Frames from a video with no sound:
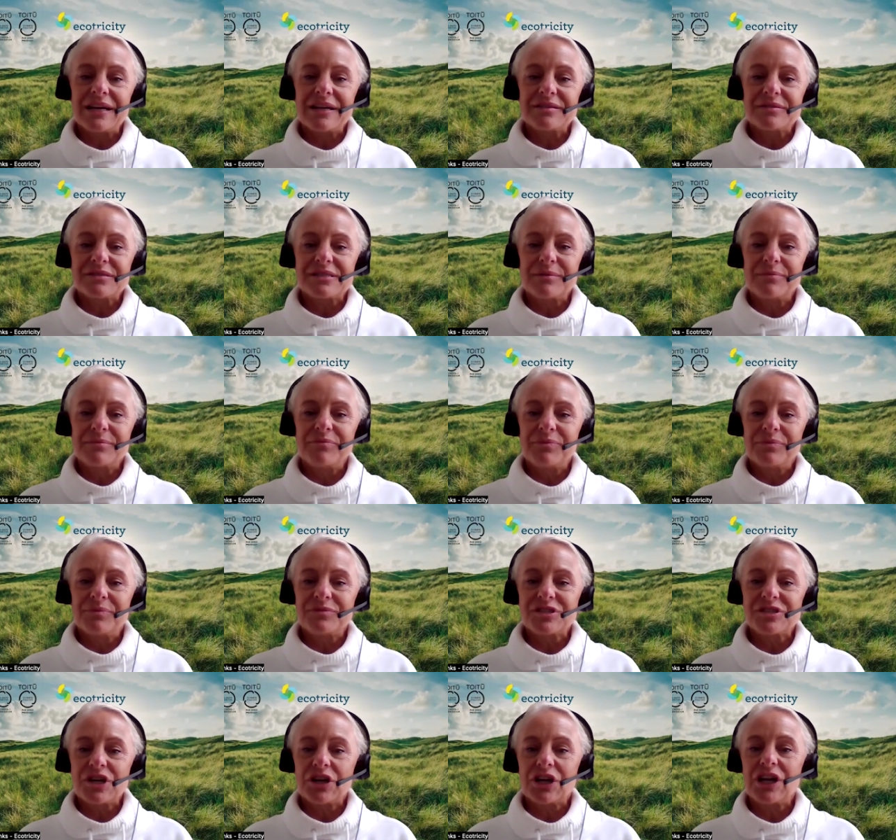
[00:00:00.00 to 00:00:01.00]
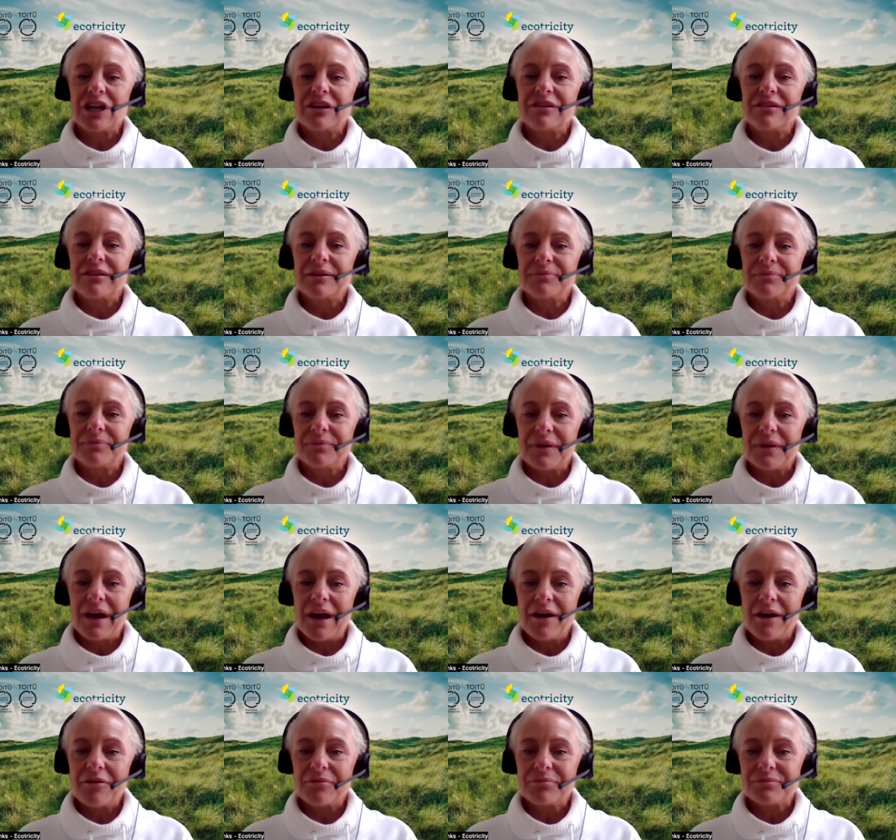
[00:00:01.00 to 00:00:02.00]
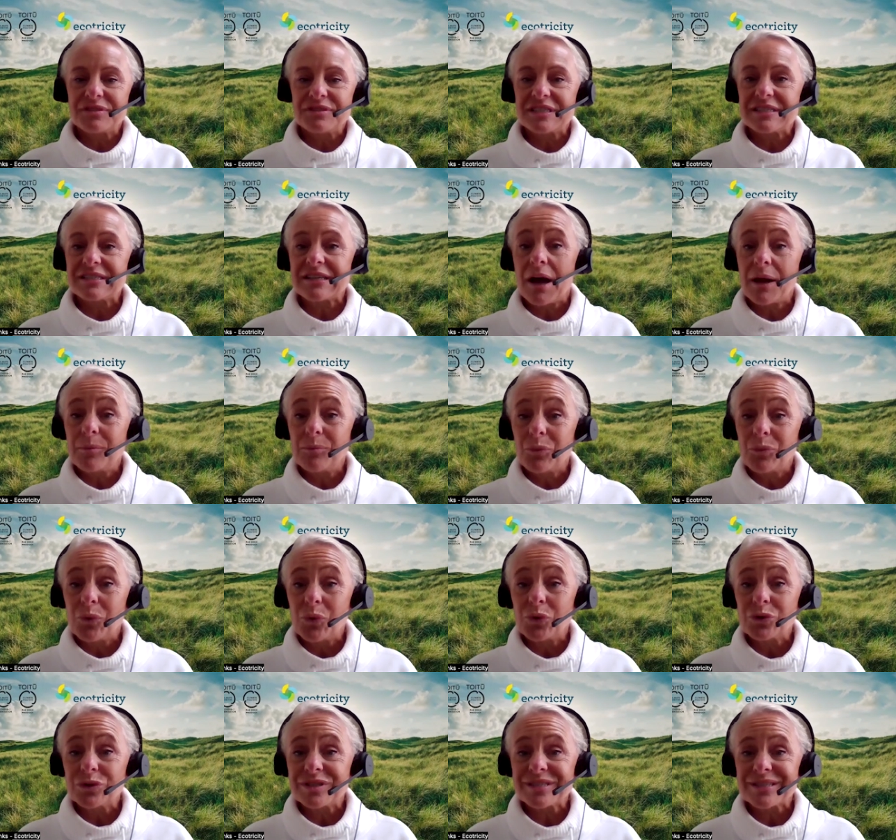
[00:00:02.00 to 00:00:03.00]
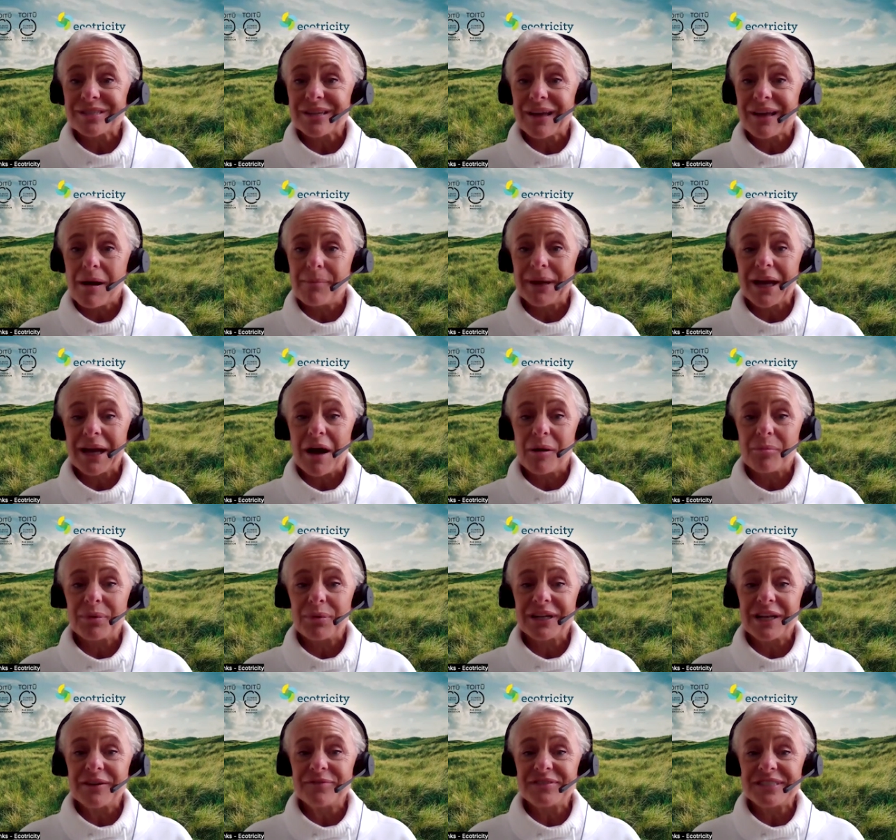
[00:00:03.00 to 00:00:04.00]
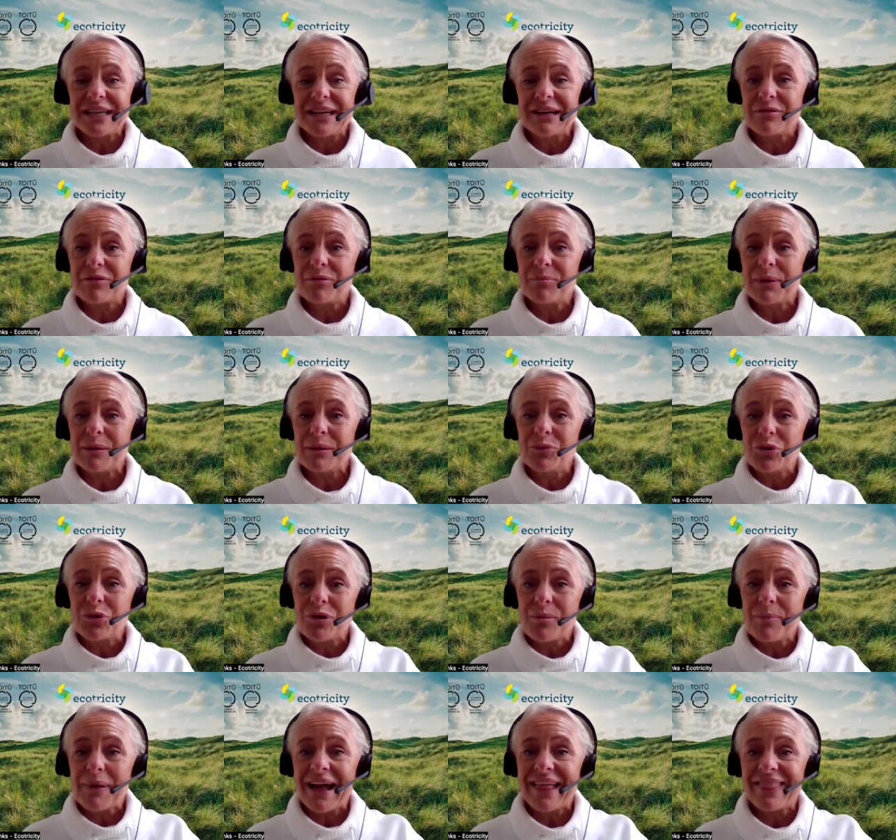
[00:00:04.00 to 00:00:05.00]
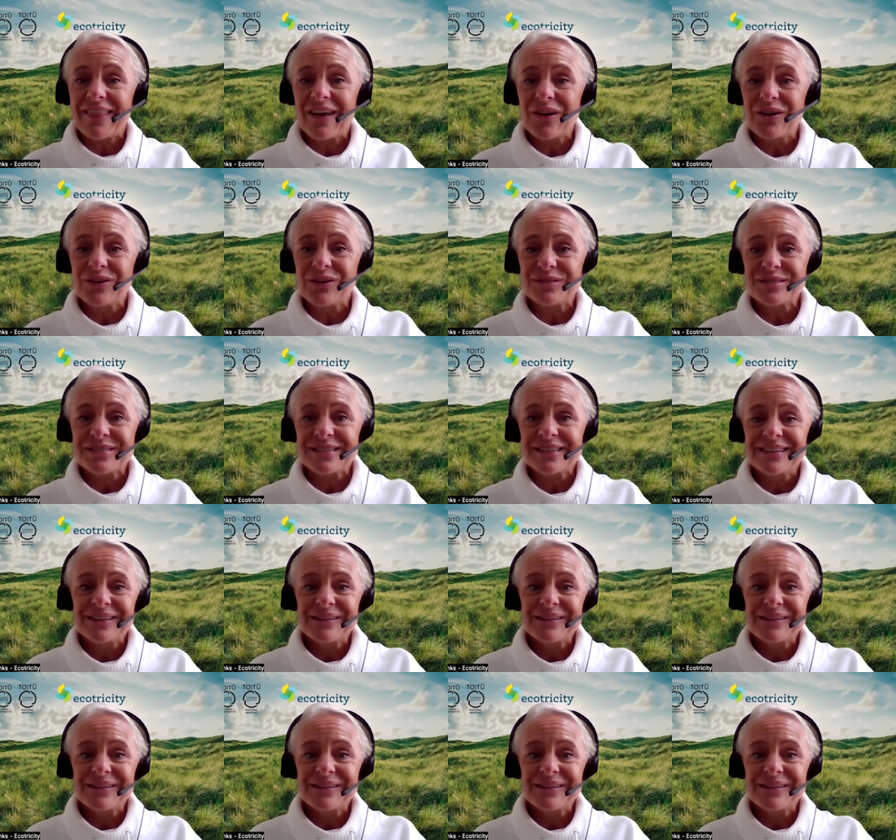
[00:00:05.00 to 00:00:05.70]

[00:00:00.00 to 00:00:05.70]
some circular design awards coming up. I'd love to hear a bit more about those.